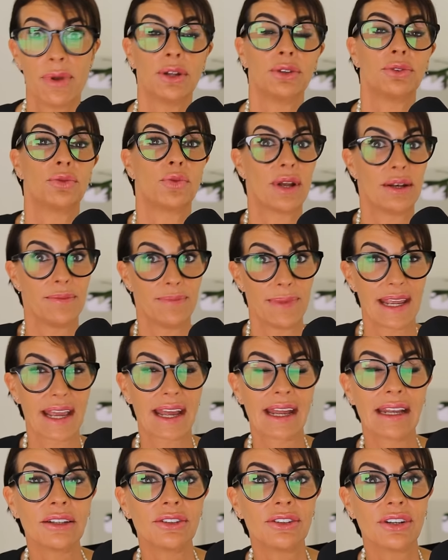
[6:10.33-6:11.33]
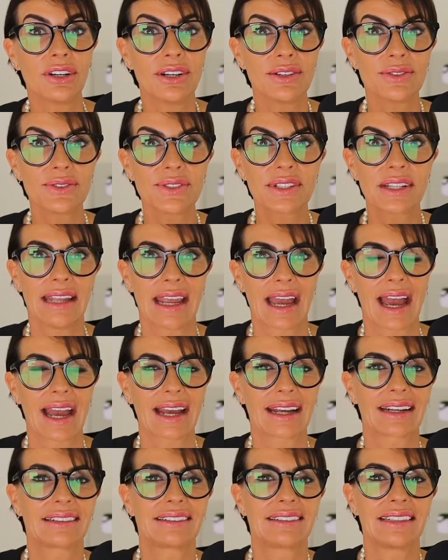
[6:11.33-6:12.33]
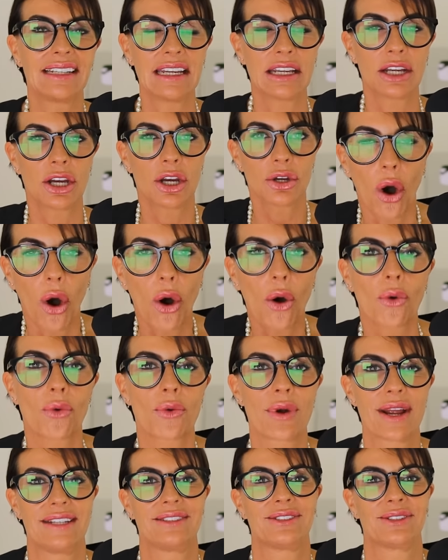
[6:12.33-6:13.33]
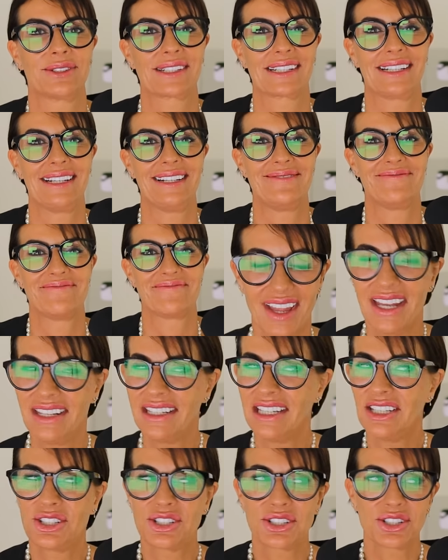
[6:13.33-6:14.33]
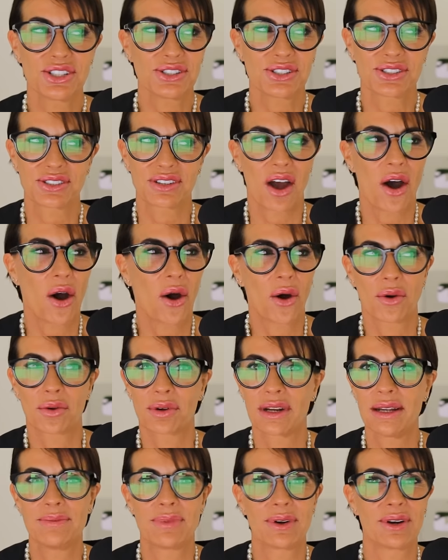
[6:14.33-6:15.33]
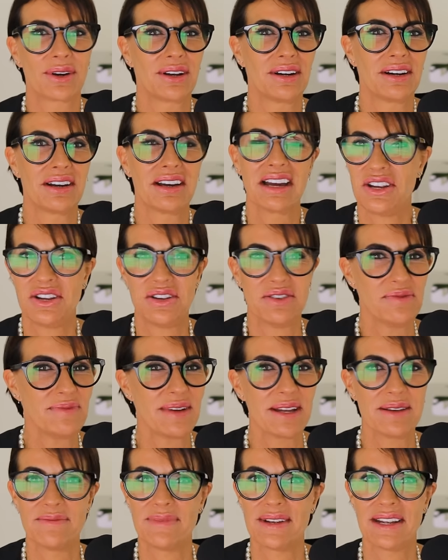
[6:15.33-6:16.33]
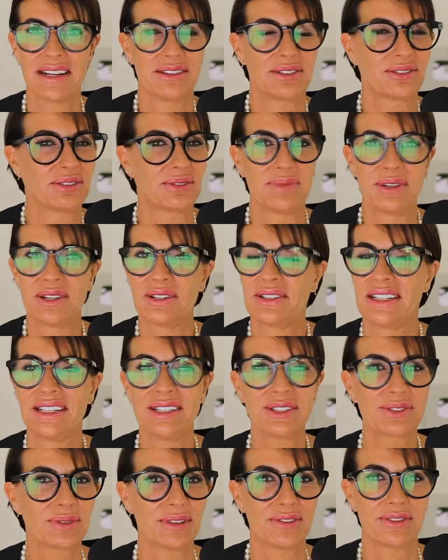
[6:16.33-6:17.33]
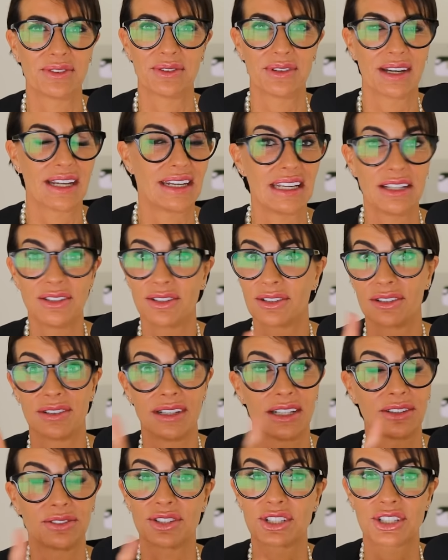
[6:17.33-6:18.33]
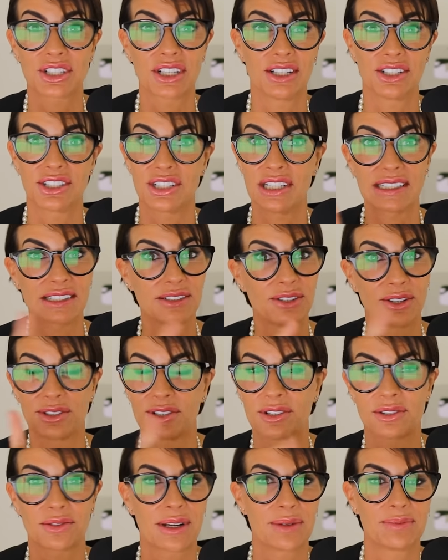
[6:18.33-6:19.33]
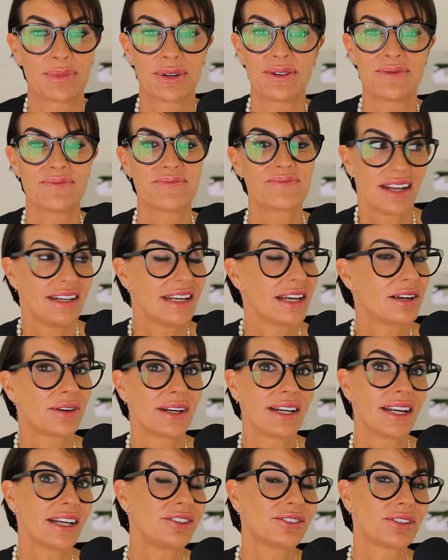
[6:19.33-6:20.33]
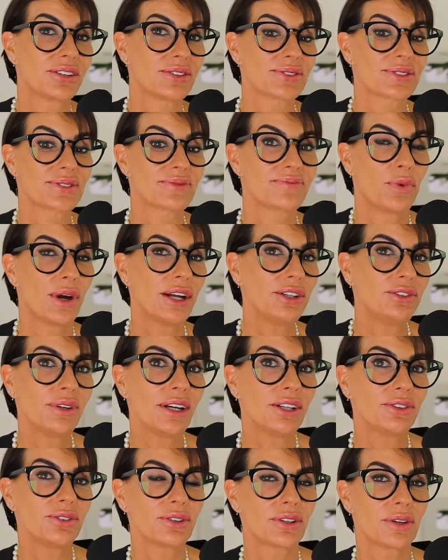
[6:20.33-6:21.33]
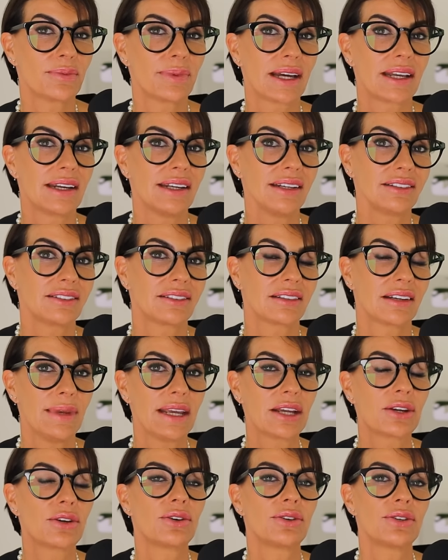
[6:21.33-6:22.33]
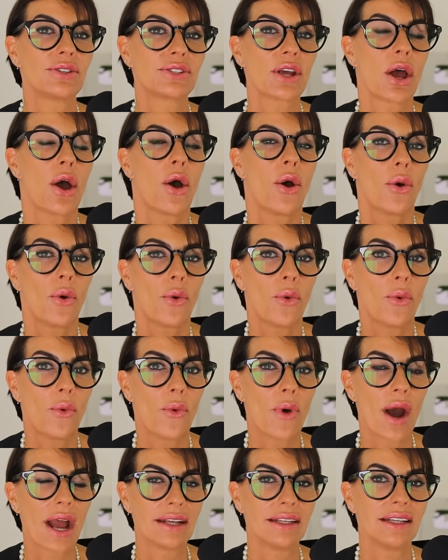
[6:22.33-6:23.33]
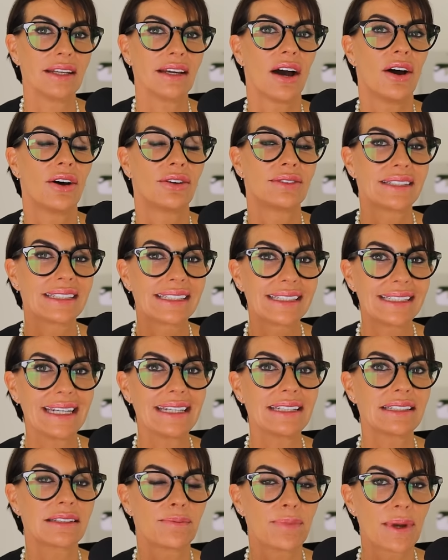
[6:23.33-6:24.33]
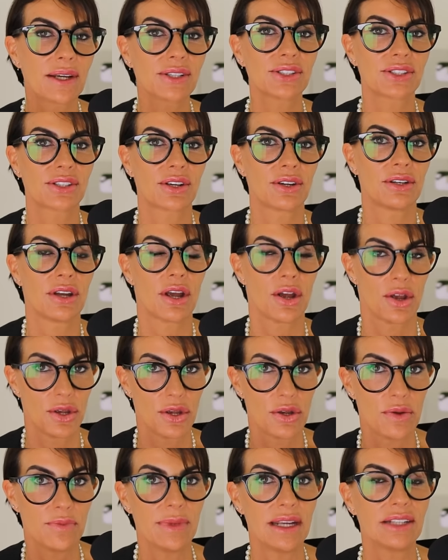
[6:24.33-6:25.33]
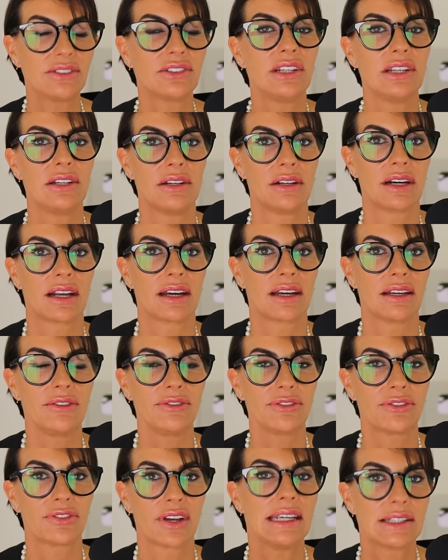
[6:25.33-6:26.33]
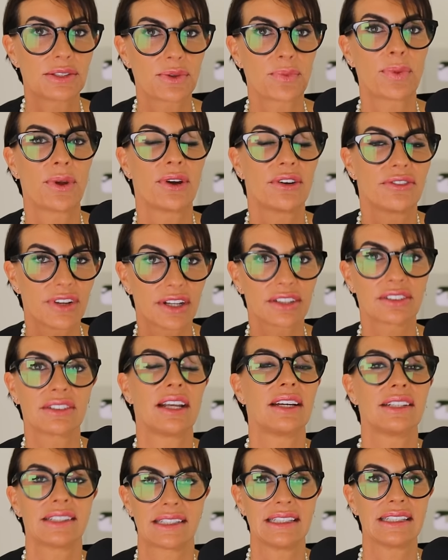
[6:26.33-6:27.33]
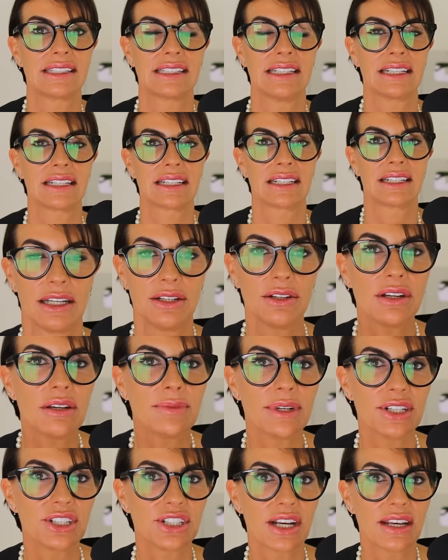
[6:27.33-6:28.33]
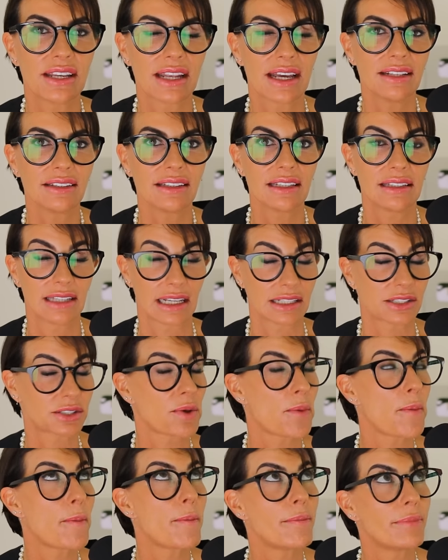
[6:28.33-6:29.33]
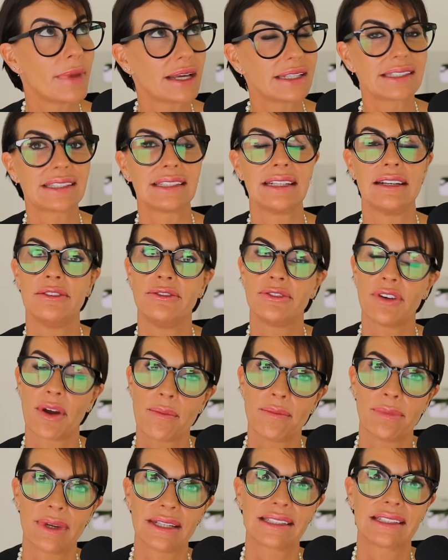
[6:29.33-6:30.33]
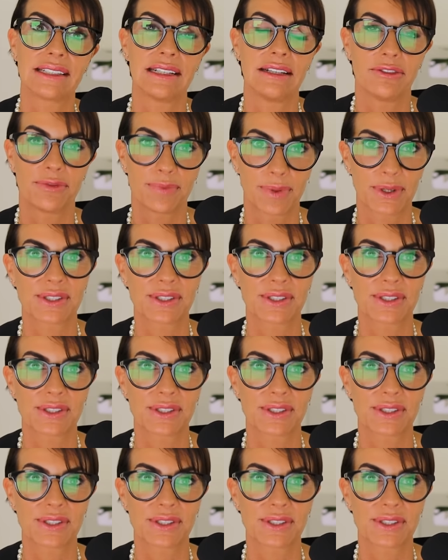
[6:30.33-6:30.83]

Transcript: but when behind doors, they're acting horrendously. And it's just horrible human being, to be honest with you. And they're not going to change. It's not curable. And they're great actors. Why do I talk about it? Because 1 in 6 person you meet in your life is a pervert narcissist. Can you imagine that? That's a massive, massive